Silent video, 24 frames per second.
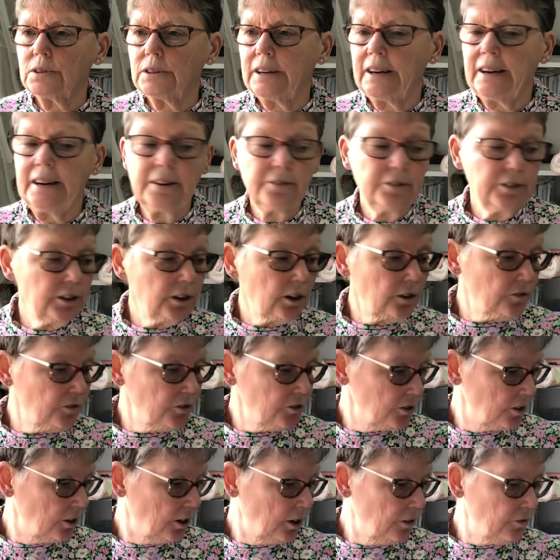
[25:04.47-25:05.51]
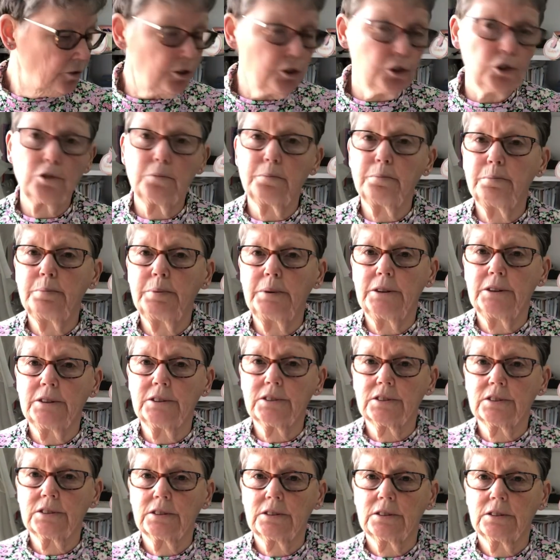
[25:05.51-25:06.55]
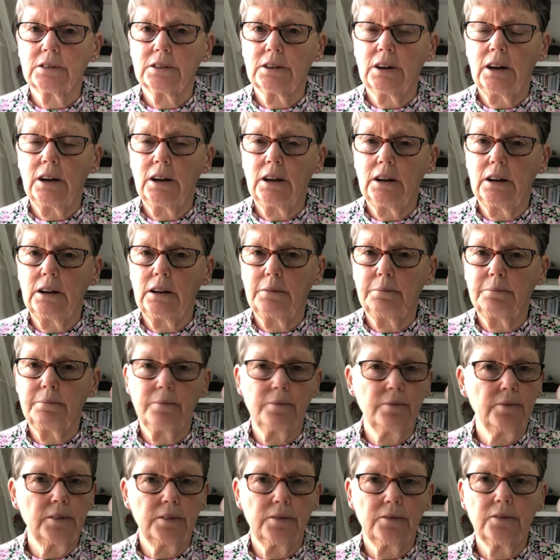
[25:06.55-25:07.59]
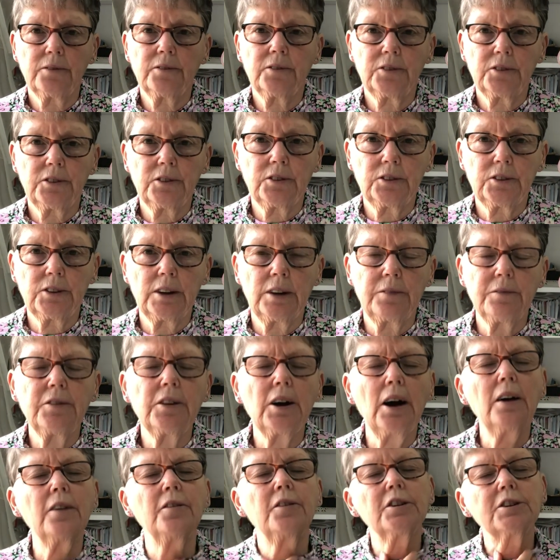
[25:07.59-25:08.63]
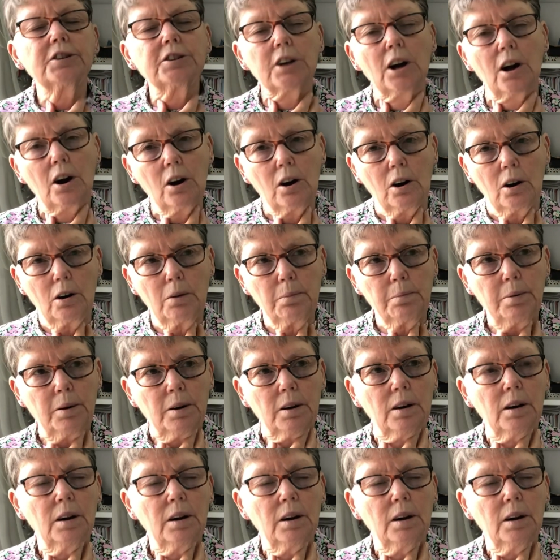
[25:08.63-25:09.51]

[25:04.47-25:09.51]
even on the jumpers, at the top,